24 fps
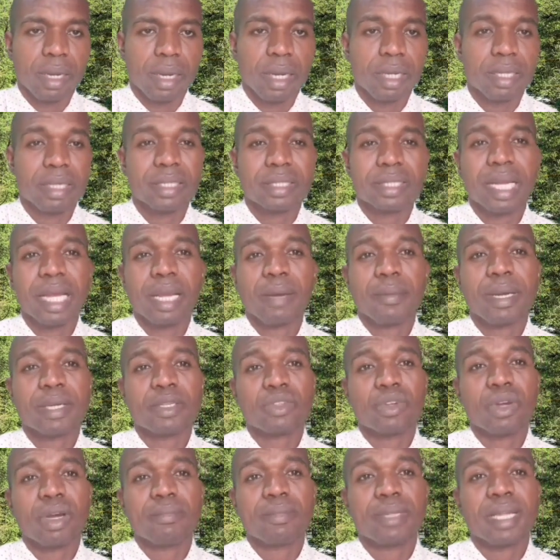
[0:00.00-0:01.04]
And the time
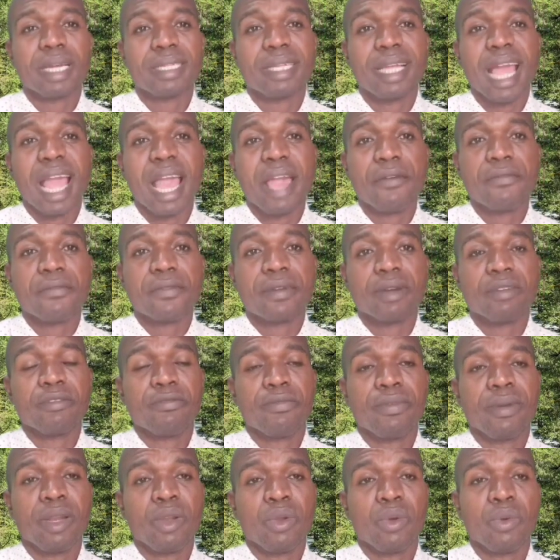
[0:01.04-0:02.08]
has come that every
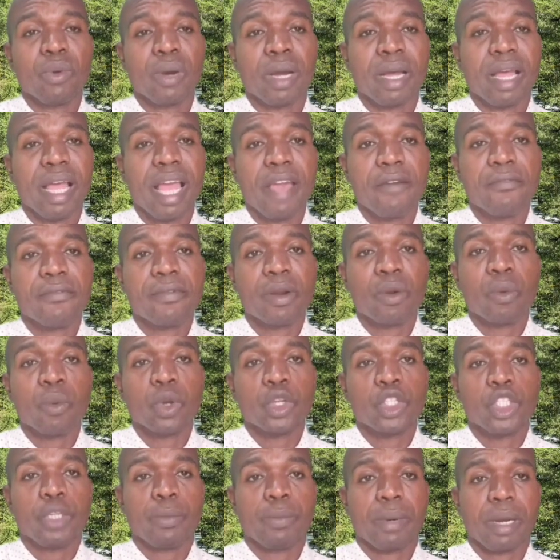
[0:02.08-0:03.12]
follower, every
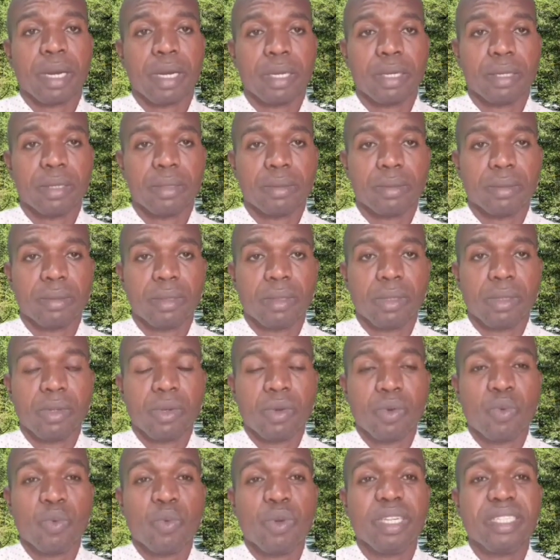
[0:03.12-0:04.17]
worshiper
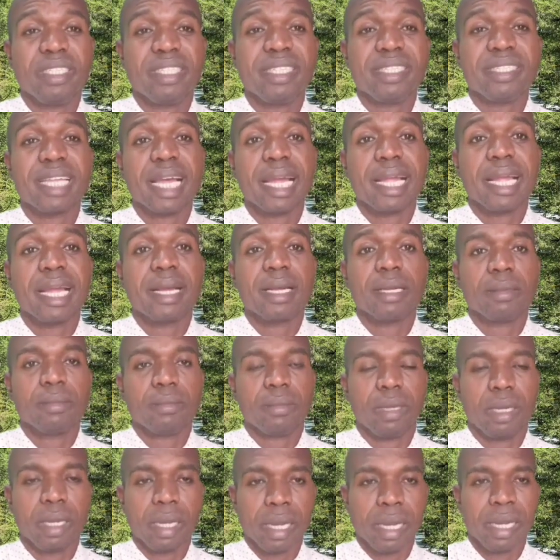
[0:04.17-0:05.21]
will desire
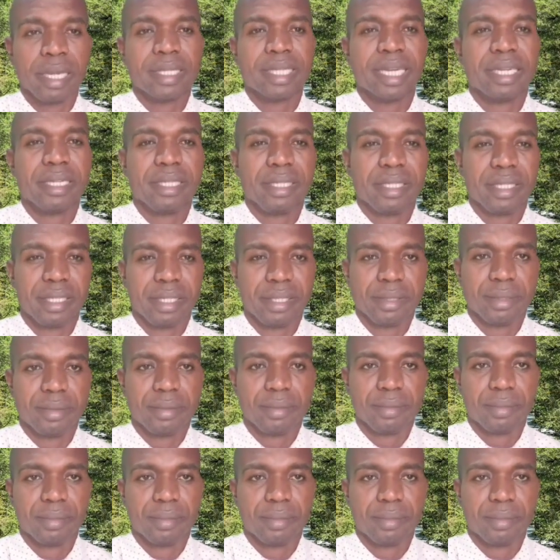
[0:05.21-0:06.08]
eternity.